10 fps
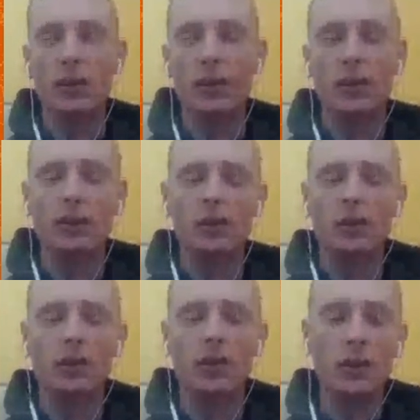Like you,
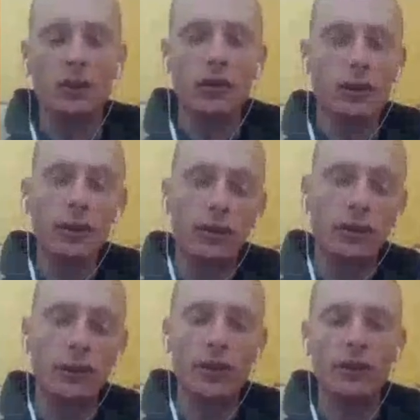it's still you're still
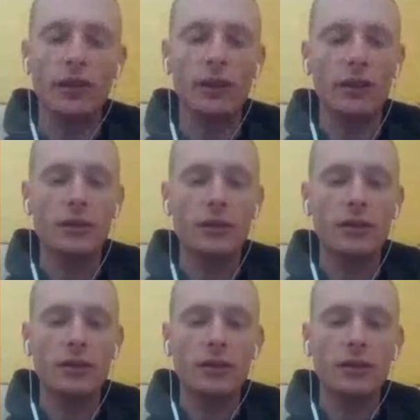during the
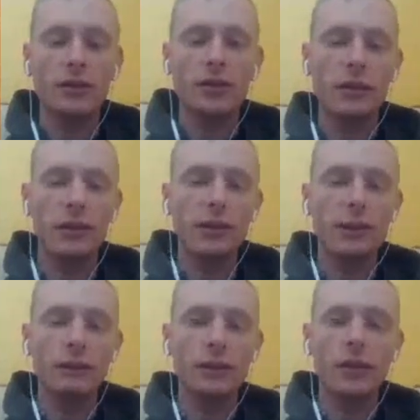the
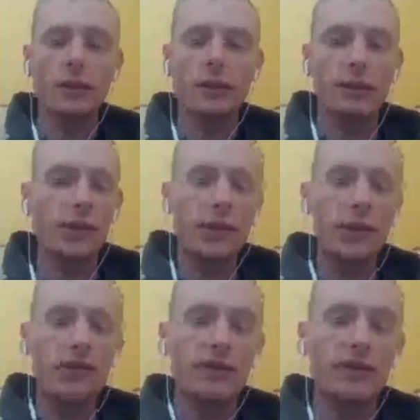um, getting hit by
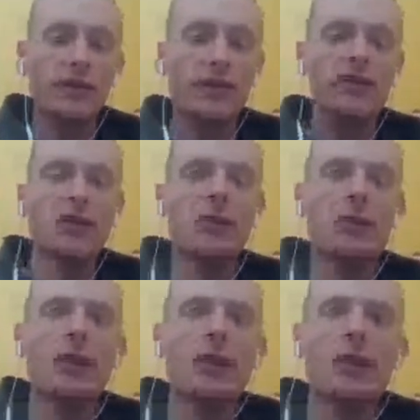spikes cutscene,
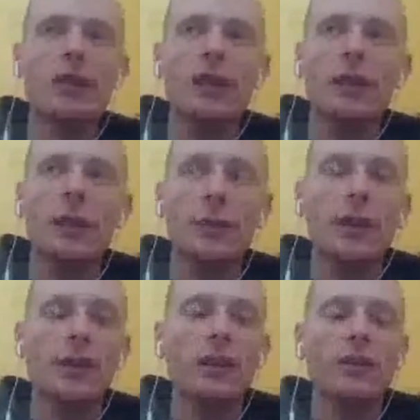so they're
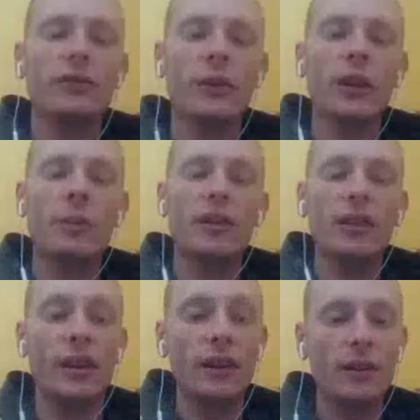being flown up into
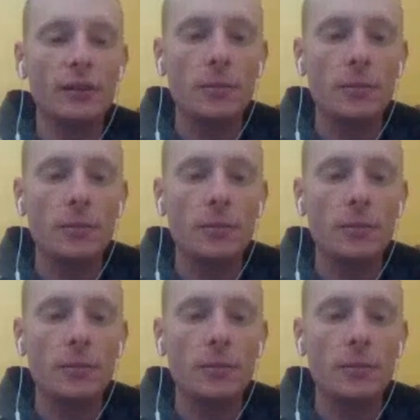the air.